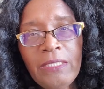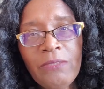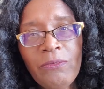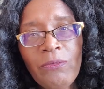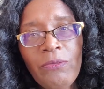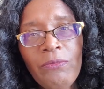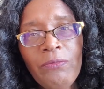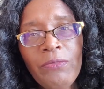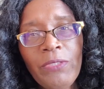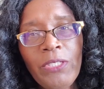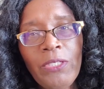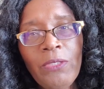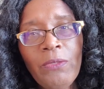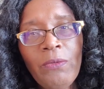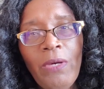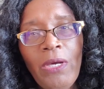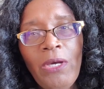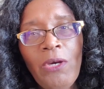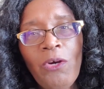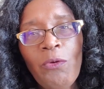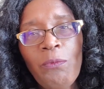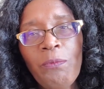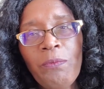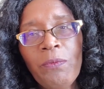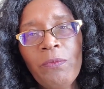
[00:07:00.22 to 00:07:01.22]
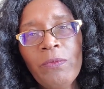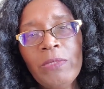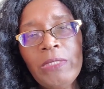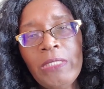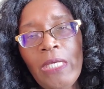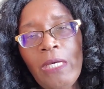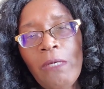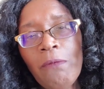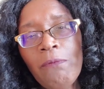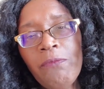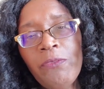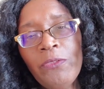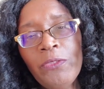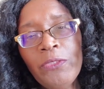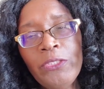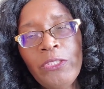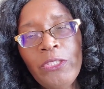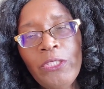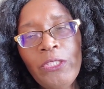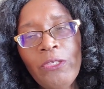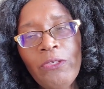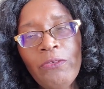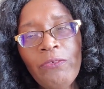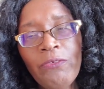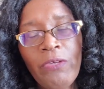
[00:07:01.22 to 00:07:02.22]
review. I hope it was helpful to
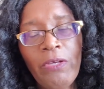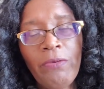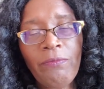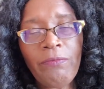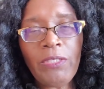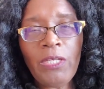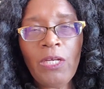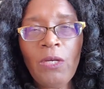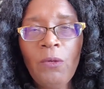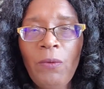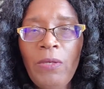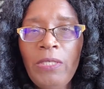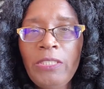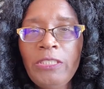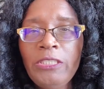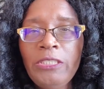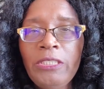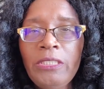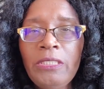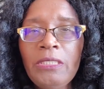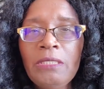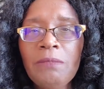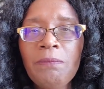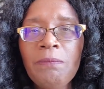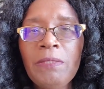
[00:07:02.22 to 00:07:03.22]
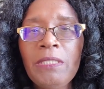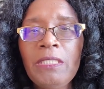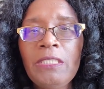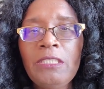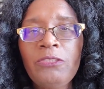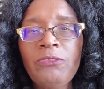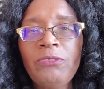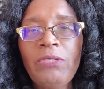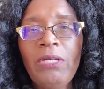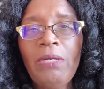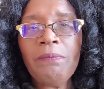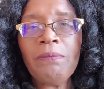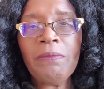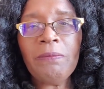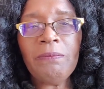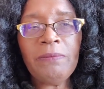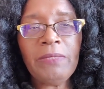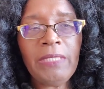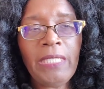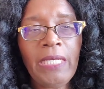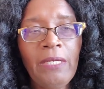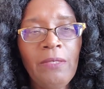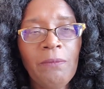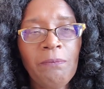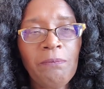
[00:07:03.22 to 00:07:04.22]
you. If you have any questions, please drop them
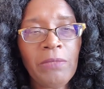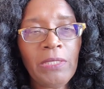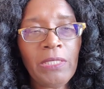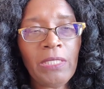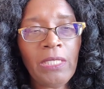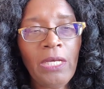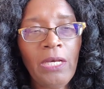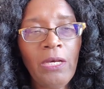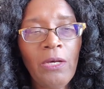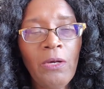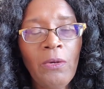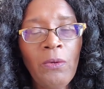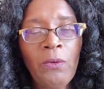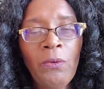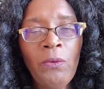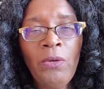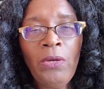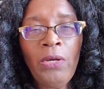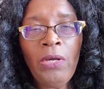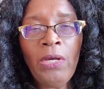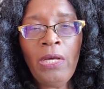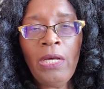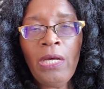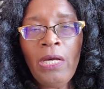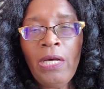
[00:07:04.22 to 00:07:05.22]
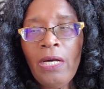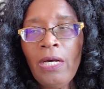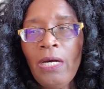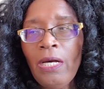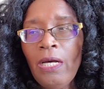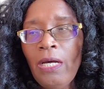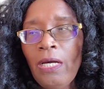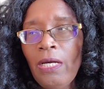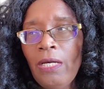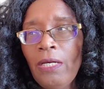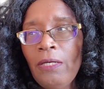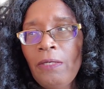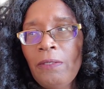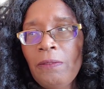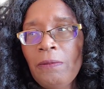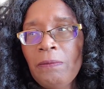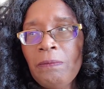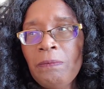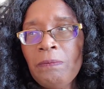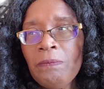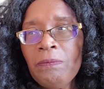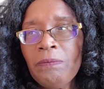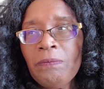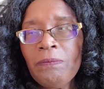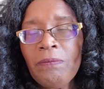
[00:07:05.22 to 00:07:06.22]
down below.
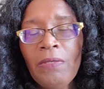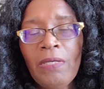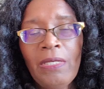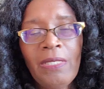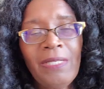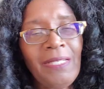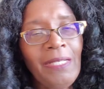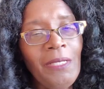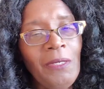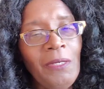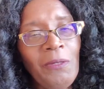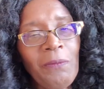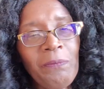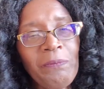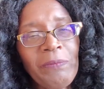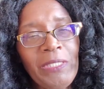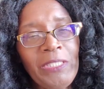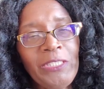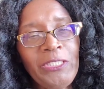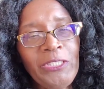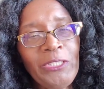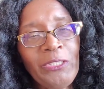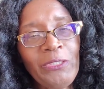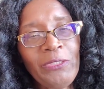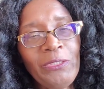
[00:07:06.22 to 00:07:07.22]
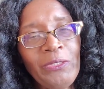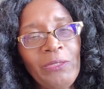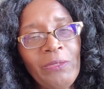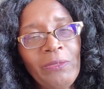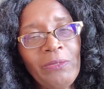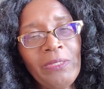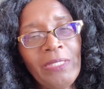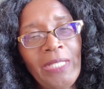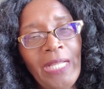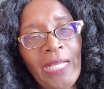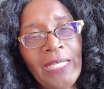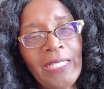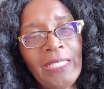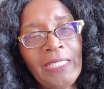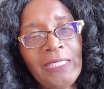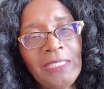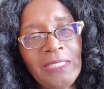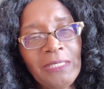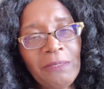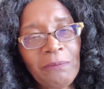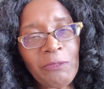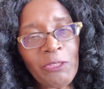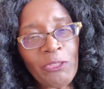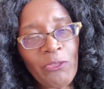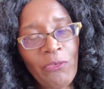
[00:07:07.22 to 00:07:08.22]
Hope that you'll like and
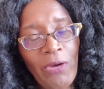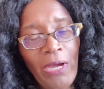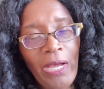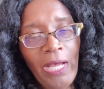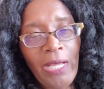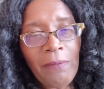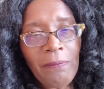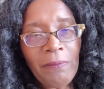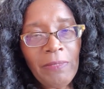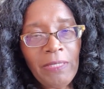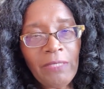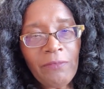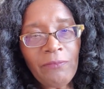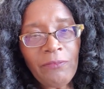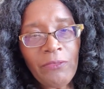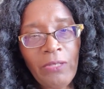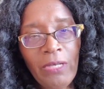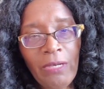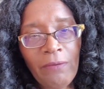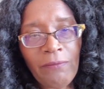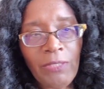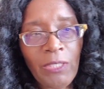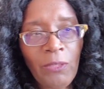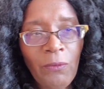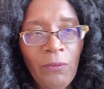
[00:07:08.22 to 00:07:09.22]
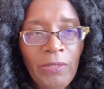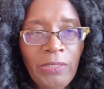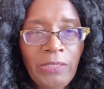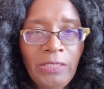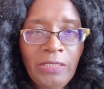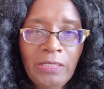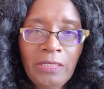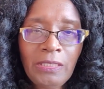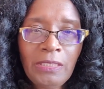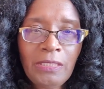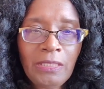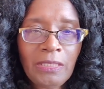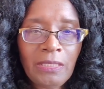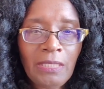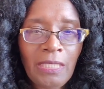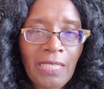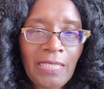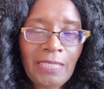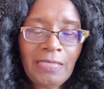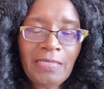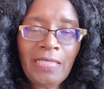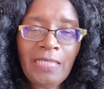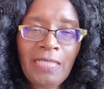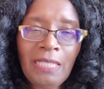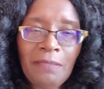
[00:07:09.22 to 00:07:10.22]
subscribe, and if you have any questions, like
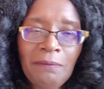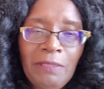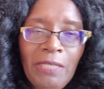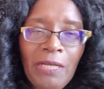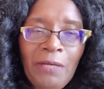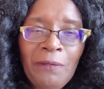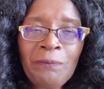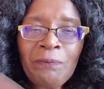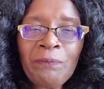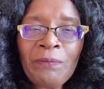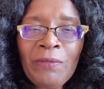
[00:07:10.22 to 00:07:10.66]
I said, let me know.